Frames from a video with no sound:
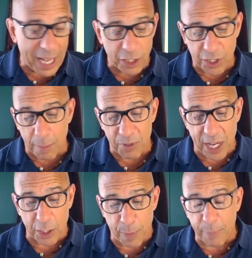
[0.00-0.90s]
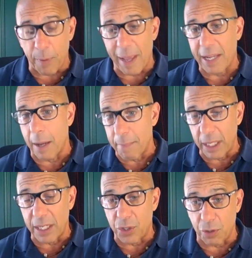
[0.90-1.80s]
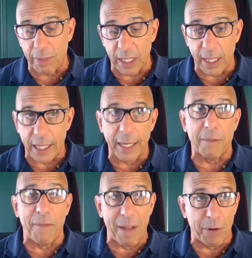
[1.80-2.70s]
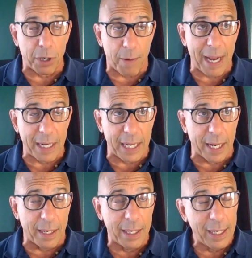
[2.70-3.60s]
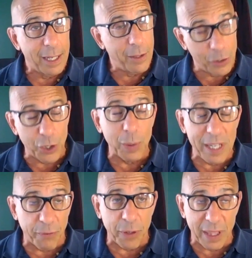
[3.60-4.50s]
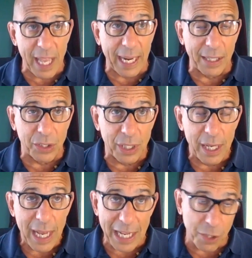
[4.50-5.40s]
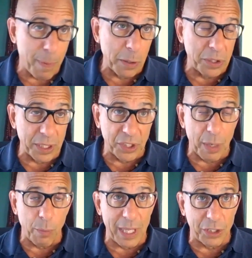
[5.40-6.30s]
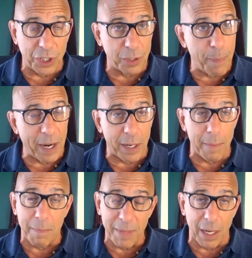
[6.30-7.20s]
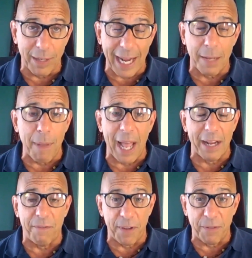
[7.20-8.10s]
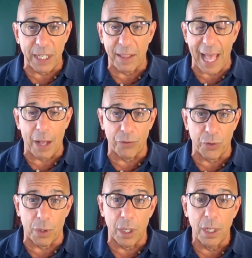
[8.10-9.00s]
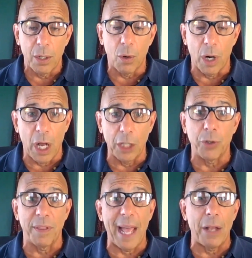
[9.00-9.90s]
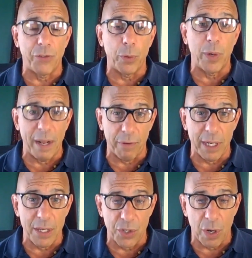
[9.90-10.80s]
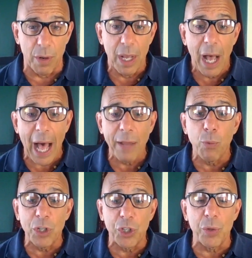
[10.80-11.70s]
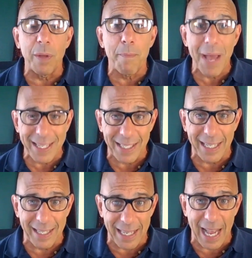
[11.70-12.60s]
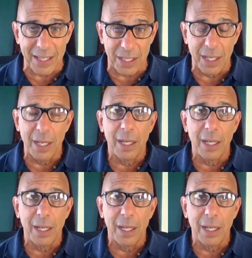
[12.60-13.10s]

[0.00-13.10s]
some salespeople make $1 million, $2 million a year, 500 grand a year? They're doing different things, as opposed to someone that's just getting by at 50,000 or 100,000 or whatever it is. So I wish you the best success.